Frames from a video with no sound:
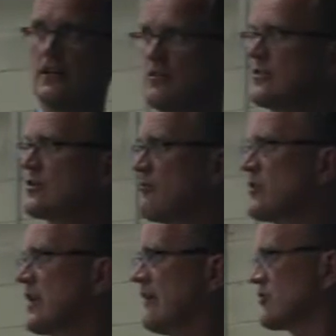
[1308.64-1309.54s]

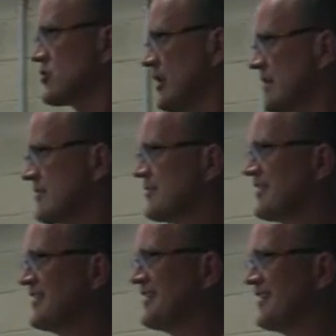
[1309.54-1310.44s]
Someone gave a shot to
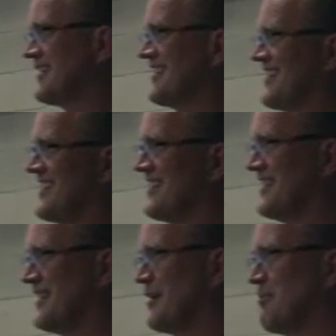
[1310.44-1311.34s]
the
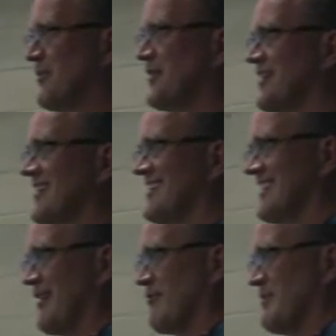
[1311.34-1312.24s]
uh, Alberta
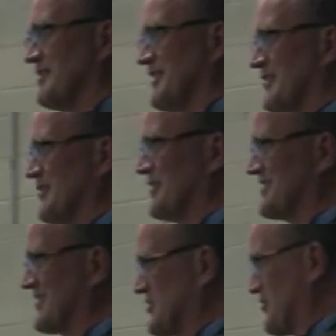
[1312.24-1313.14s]
government the other just